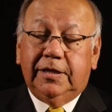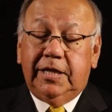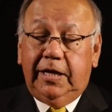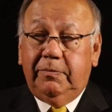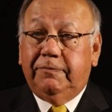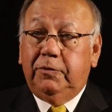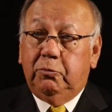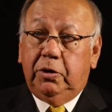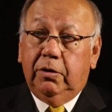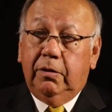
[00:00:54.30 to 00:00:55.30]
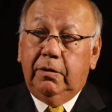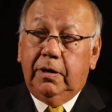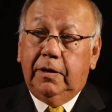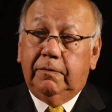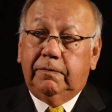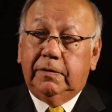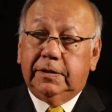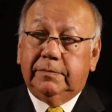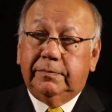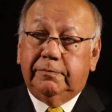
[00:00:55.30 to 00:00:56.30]
theme, if you will, of
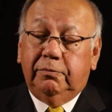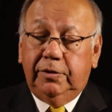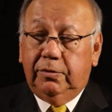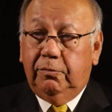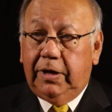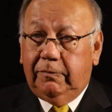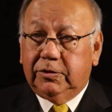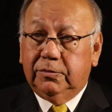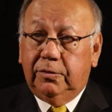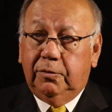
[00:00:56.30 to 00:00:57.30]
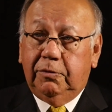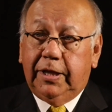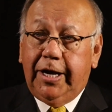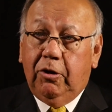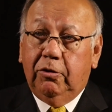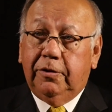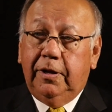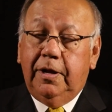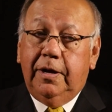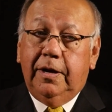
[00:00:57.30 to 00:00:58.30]
whatever's going on with health.
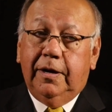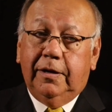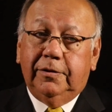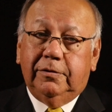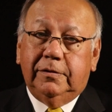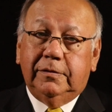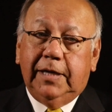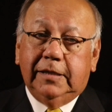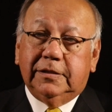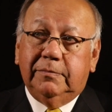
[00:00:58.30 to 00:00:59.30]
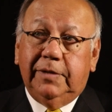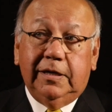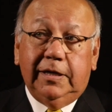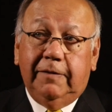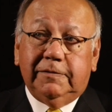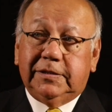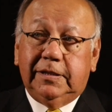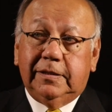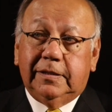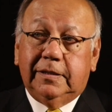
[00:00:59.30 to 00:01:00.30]
There hasn't been a
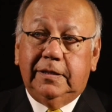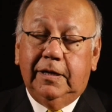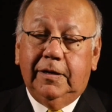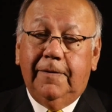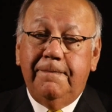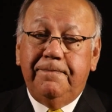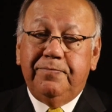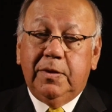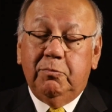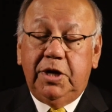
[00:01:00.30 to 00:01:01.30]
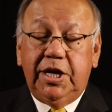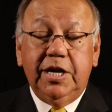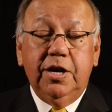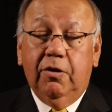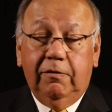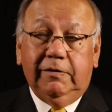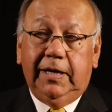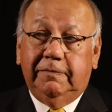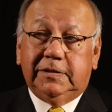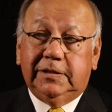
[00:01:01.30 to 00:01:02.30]
deficit. We didn't know of a
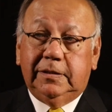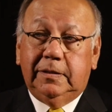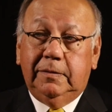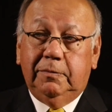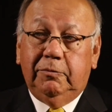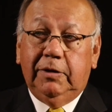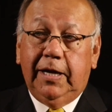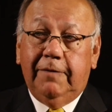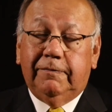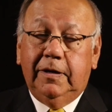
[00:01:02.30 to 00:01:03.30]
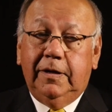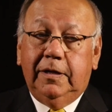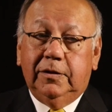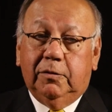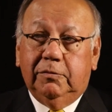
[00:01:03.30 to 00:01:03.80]
deficit when we left. There